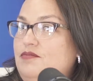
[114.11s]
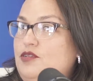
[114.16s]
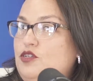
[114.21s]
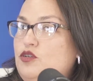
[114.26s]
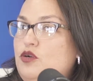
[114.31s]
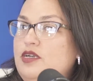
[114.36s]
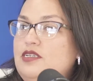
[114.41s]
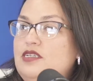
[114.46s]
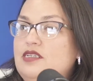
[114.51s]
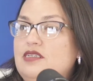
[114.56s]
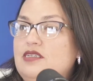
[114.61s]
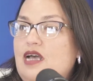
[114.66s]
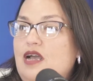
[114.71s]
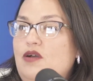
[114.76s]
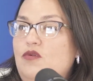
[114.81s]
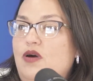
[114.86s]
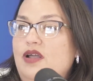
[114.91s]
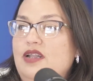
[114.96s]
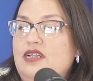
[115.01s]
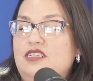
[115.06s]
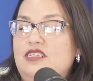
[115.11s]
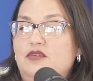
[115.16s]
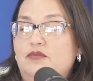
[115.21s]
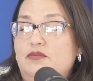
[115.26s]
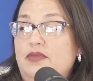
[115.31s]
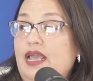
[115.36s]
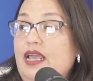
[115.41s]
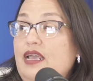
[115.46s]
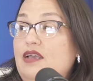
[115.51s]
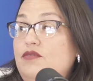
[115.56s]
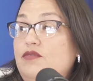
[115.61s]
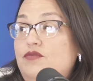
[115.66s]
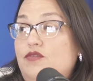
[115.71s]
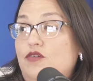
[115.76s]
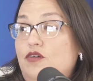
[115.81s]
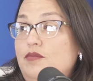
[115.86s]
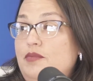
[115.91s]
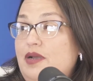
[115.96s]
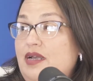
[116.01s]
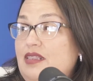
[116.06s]
choices I wanted to make
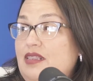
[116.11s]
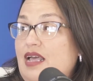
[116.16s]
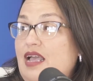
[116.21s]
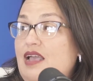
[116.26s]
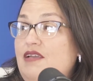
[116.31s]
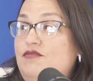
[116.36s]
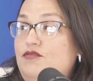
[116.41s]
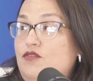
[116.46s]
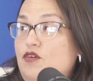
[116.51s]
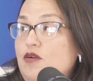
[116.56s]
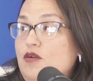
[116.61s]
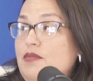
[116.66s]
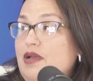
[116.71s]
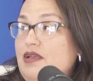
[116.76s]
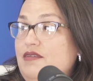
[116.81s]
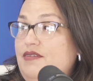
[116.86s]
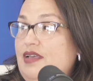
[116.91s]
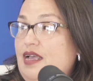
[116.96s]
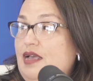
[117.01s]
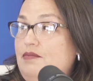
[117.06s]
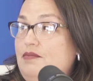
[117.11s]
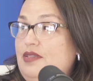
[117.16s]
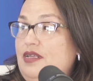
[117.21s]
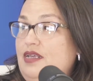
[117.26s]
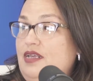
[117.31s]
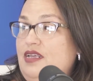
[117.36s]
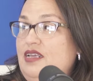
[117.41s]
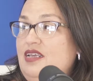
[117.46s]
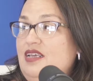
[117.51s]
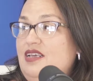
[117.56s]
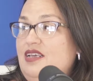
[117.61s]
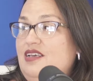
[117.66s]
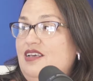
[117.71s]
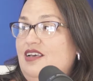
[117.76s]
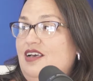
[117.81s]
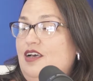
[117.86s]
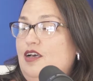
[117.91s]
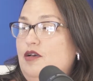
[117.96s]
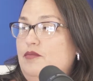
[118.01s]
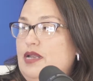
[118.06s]
for my life, for my family,
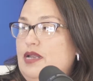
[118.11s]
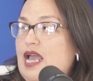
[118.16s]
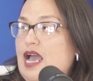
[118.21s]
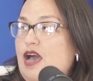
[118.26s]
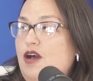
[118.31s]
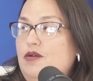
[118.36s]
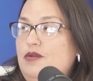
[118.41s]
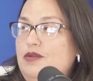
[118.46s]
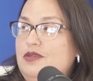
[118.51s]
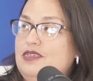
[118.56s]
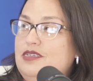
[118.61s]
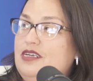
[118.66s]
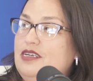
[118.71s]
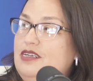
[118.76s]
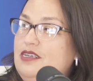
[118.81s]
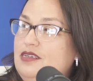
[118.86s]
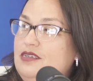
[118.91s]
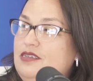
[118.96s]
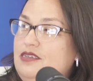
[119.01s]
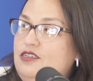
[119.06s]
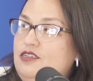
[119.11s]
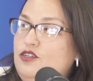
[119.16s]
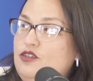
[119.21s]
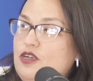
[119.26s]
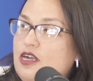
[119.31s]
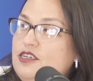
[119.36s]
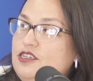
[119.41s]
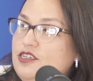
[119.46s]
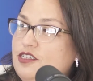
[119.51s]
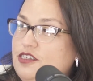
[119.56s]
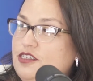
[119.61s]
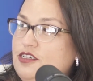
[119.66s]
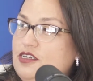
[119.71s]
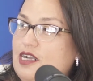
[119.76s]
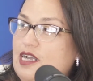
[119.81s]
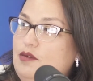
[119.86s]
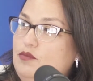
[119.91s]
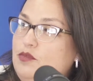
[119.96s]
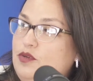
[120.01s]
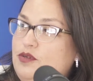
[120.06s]
and how I was going to structure
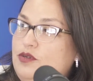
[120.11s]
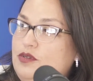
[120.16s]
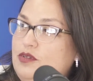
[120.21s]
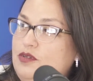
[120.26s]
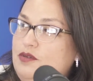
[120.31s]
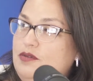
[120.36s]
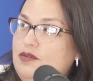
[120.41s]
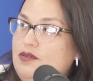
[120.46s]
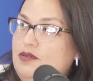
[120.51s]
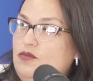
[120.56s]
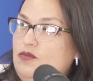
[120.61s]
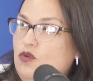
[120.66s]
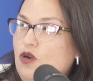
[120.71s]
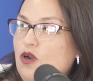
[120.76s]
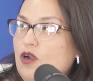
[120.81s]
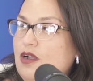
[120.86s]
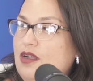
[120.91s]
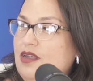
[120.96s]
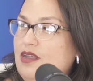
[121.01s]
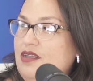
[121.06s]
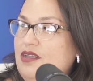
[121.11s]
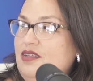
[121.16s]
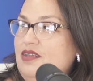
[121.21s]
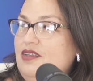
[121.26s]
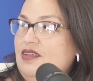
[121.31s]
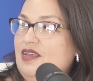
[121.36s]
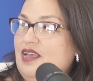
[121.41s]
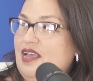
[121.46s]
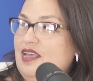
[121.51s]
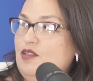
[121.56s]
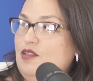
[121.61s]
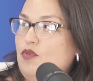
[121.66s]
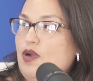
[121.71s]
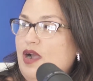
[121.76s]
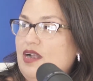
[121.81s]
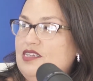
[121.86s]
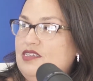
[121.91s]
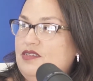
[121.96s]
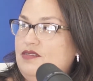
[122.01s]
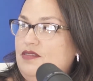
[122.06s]
and mold work and the
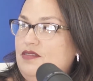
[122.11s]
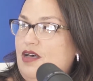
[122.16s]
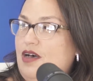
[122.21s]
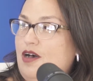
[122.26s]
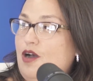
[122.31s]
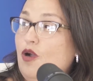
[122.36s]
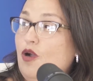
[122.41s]
practice of law